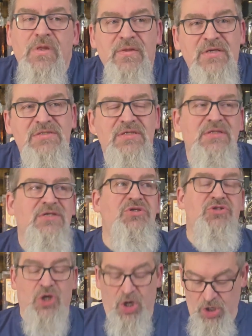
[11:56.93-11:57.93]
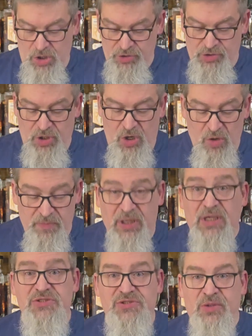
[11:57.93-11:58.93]
This is a hard call
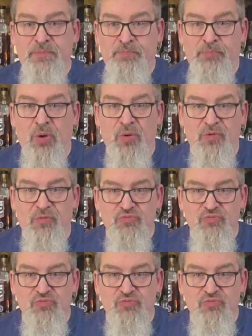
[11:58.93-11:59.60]
because they're both